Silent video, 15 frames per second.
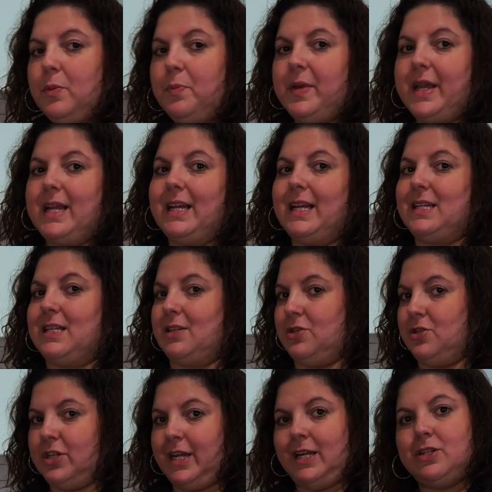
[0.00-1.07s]
bit. It
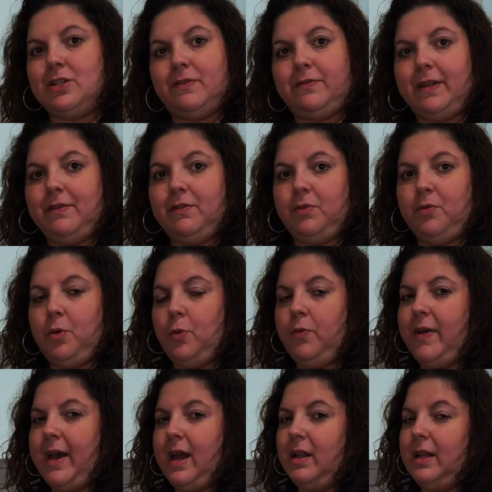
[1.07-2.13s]
doesn't change the flavor
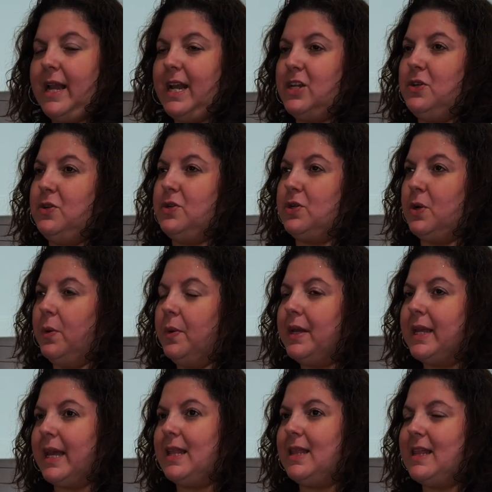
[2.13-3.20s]
profile, and you don't
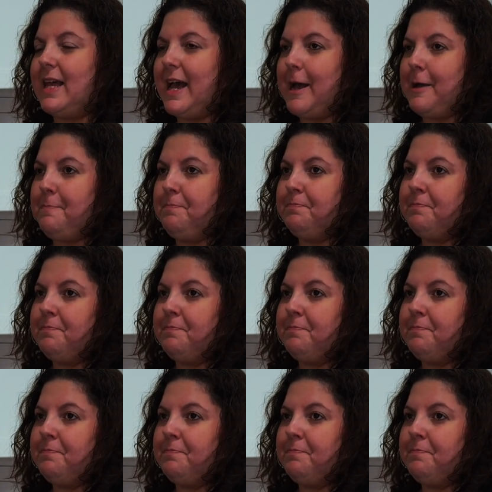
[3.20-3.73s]
get that